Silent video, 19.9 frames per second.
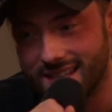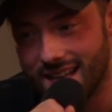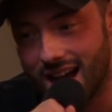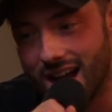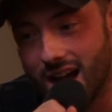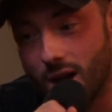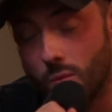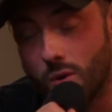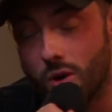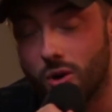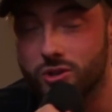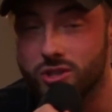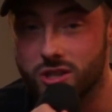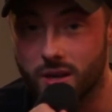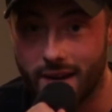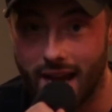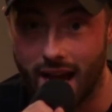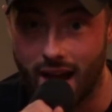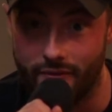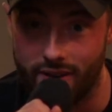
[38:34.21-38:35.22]
We're also
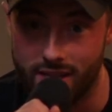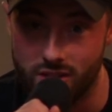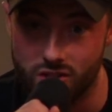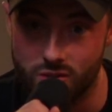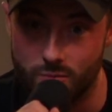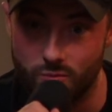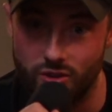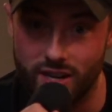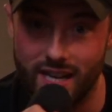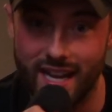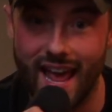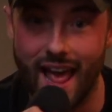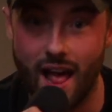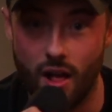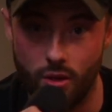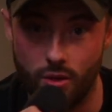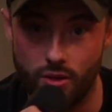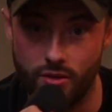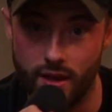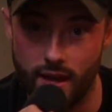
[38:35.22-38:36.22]
going to be having some really
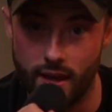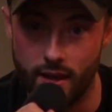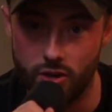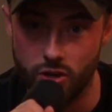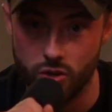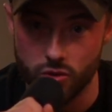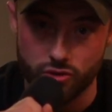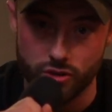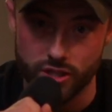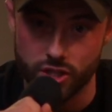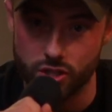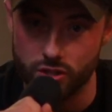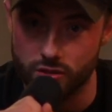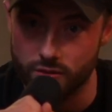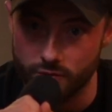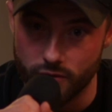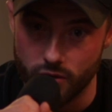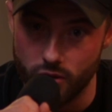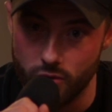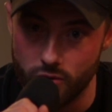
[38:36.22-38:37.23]
healthy, nutritious
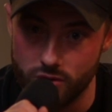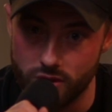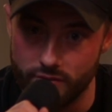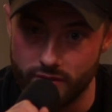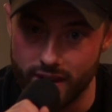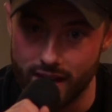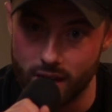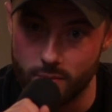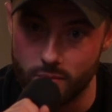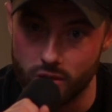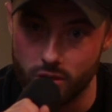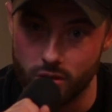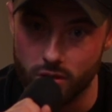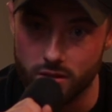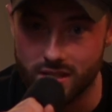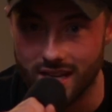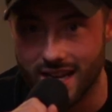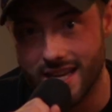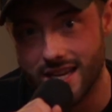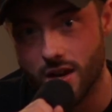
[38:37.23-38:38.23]
foods available
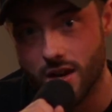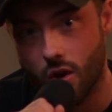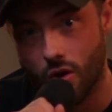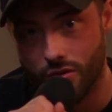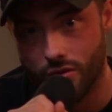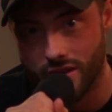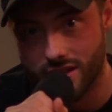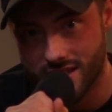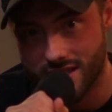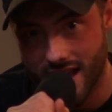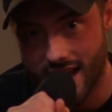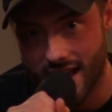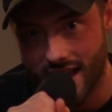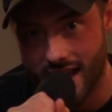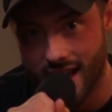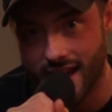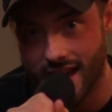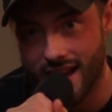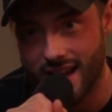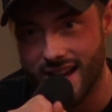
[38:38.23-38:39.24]
to eat on the
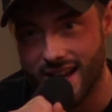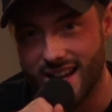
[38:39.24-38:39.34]
day.